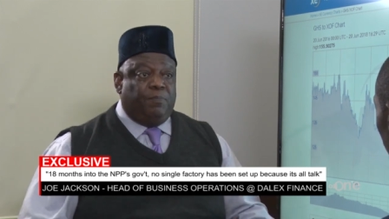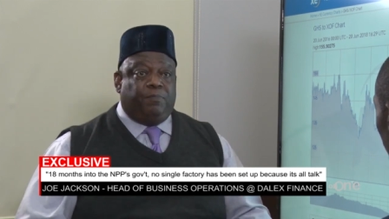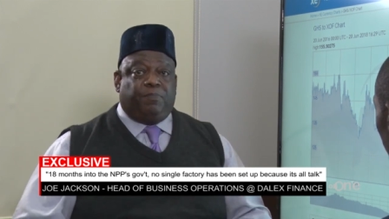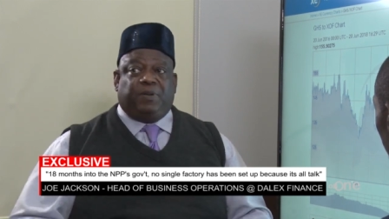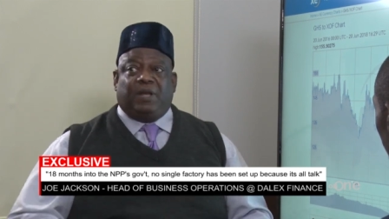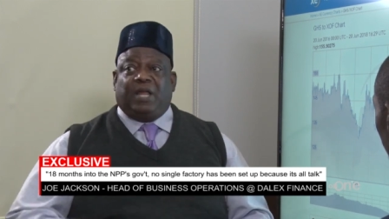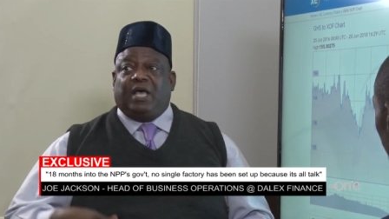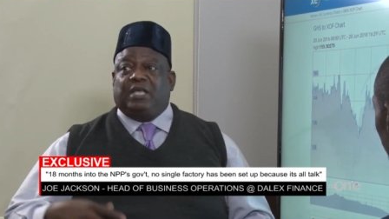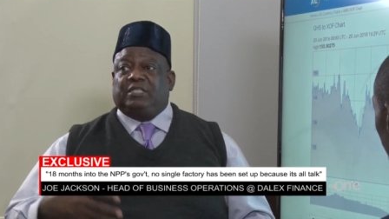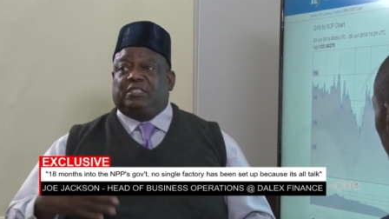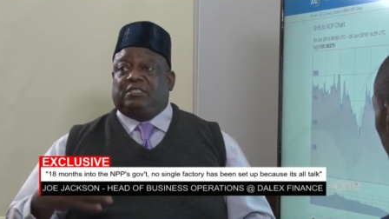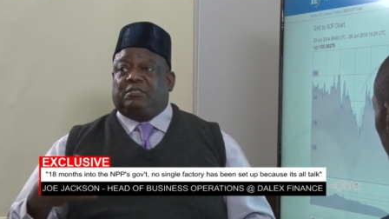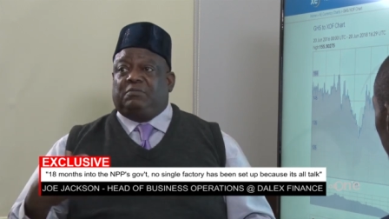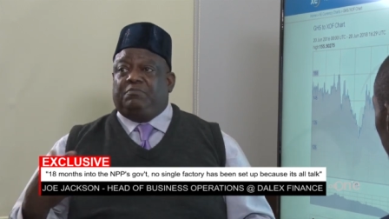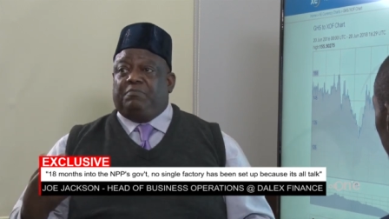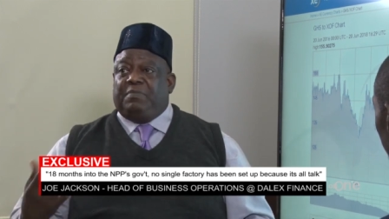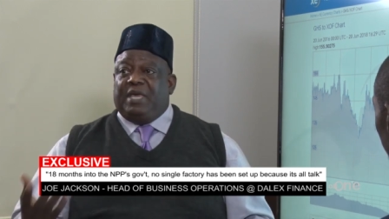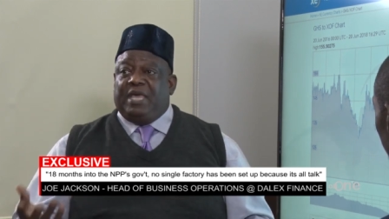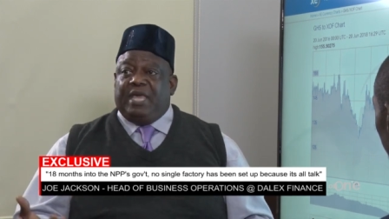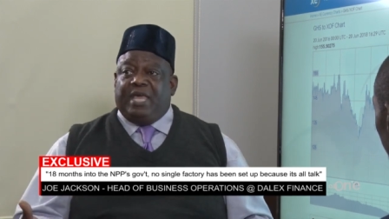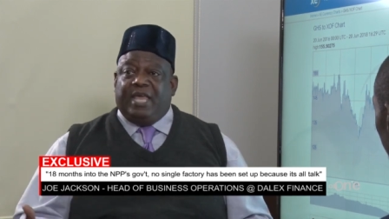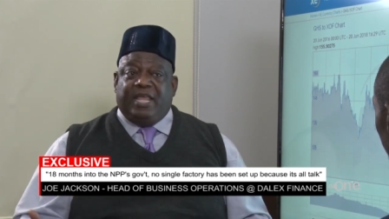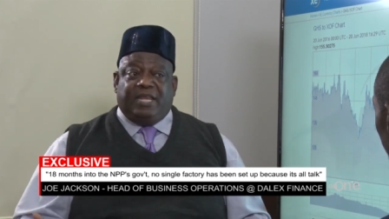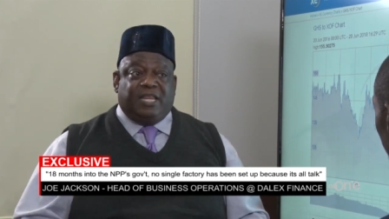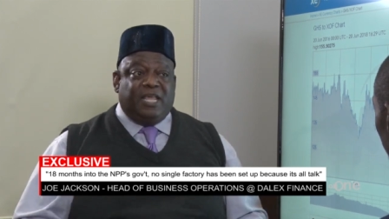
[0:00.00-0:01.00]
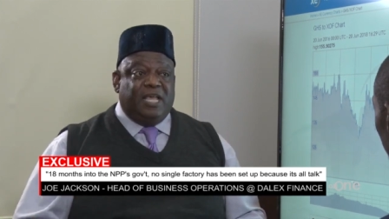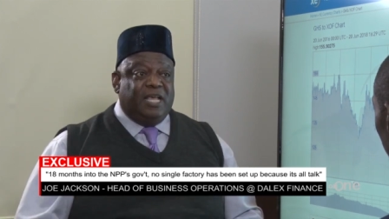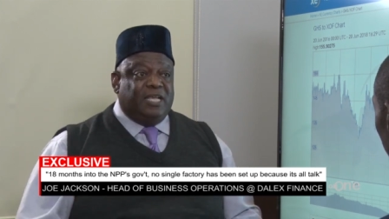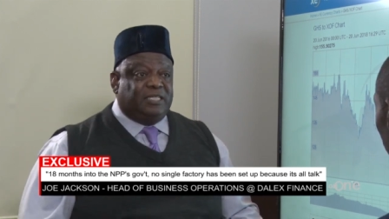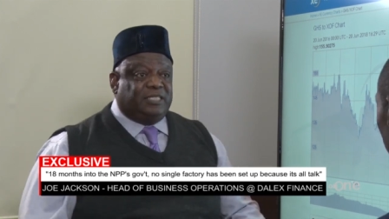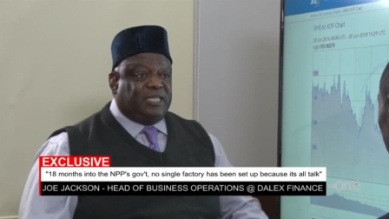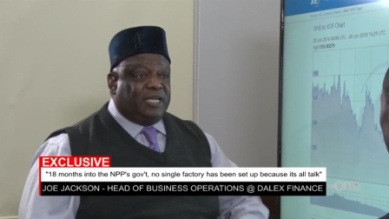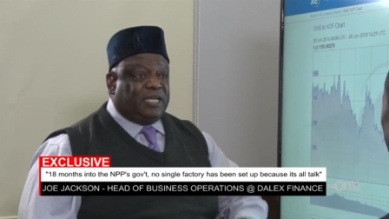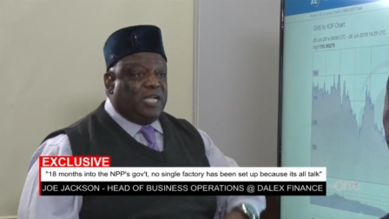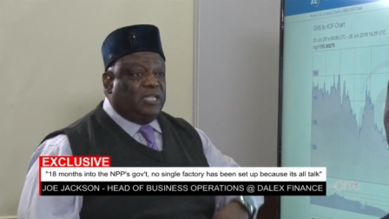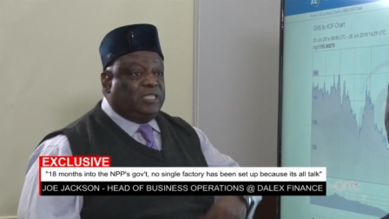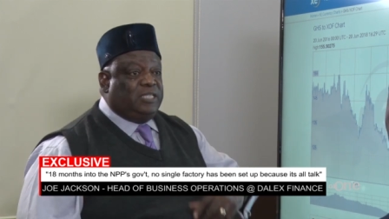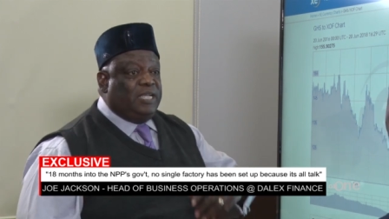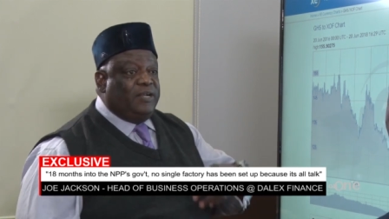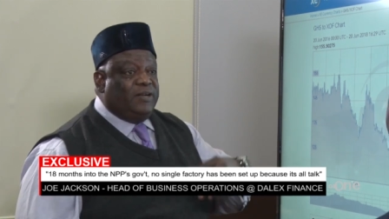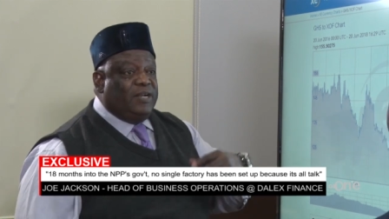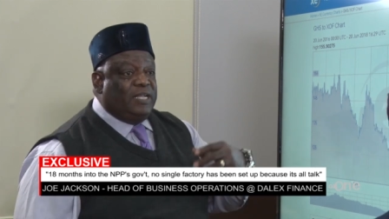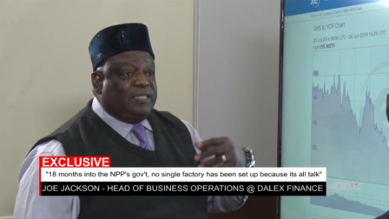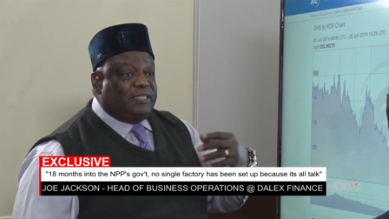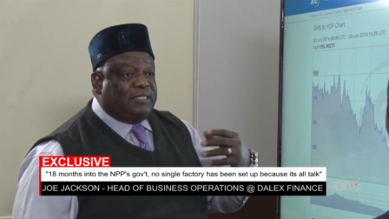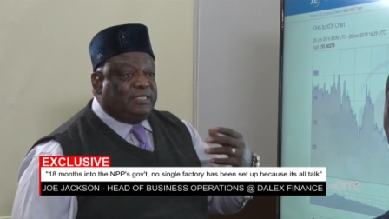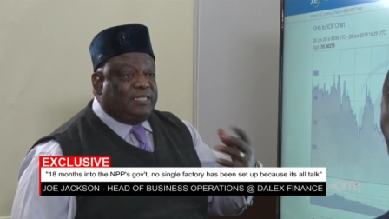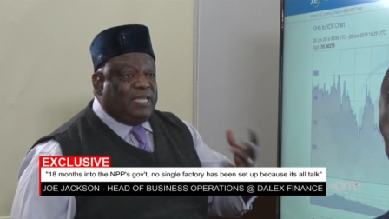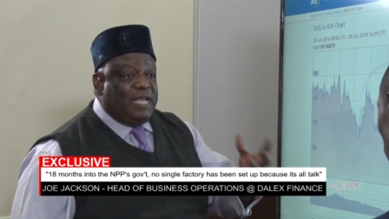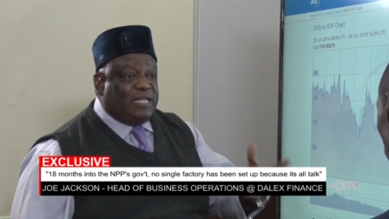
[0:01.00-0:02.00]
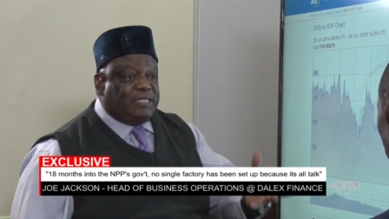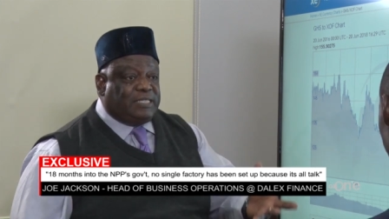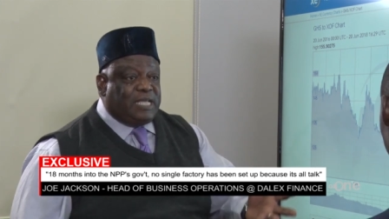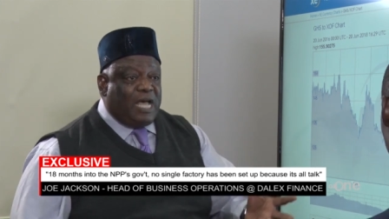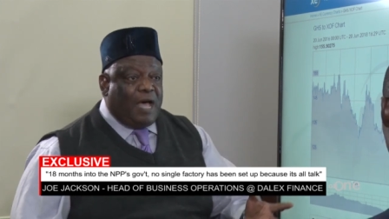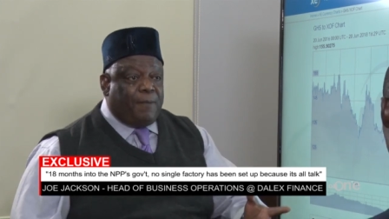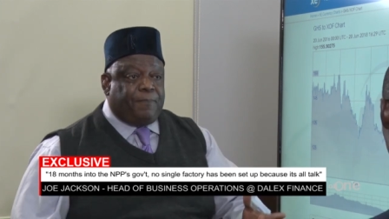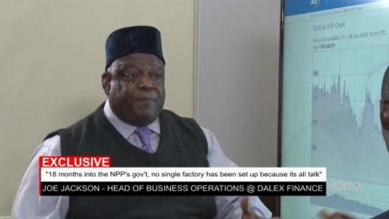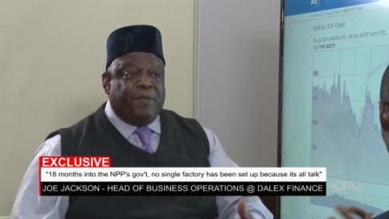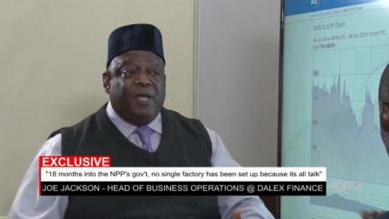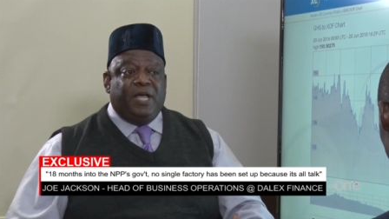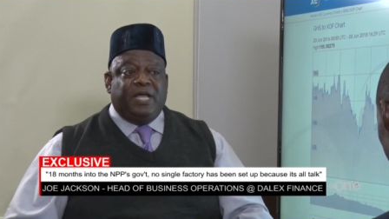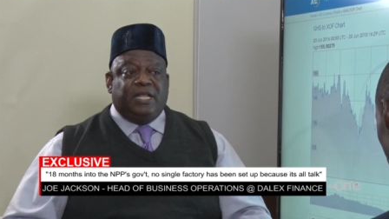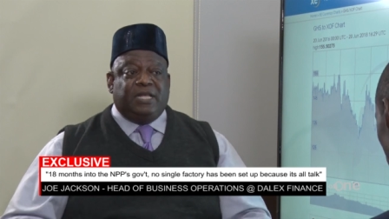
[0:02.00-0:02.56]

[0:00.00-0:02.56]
plans made, secretariat set up,